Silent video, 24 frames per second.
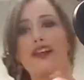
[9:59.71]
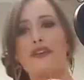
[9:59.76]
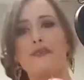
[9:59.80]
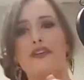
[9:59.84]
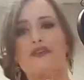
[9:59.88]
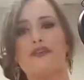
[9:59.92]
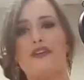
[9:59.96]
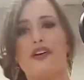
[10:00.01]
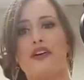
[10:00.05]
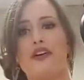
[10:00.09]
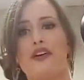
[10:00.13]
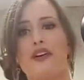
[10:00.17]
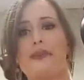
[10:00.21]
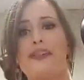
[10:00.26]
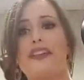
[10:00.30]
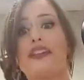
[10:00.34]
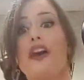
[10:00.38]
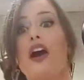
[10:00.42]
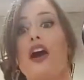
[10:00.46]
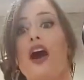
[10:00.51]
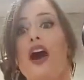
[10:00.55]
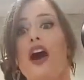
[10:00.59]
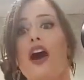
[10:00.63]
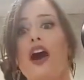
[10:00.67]
on my phone, I'll be like,
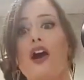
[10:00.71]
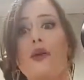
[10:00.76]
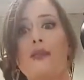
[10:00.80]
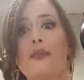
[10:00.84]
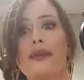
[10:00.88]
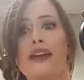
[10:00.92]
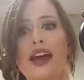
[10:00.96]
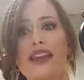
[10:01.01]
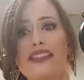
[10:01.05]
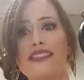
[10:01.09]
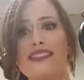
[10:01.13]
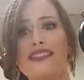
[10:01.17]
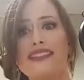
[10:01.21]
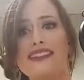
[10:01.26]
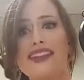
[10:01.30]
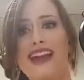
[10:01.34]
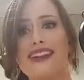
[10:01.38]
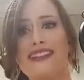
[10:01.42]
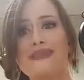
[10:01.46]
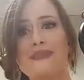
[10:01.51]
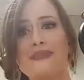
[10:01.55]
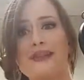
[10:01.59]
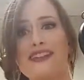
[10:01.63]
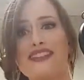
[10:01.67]
oh my God, this
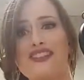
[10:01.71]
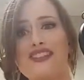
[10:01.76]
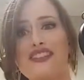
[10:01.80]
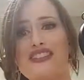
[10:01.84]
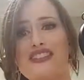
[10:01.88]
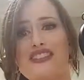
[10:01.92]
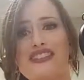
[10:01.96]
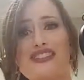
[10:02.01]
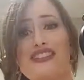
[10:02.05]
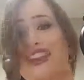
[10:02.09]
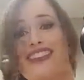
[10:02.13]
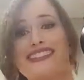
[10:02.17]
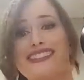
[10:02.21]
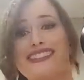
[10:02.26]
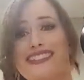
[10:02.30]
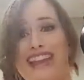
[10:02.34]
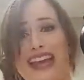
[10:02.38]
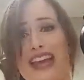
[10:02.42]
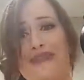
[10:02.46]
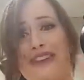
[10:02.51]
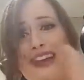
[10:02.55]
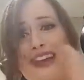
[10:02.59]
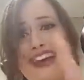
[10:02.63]
text message just came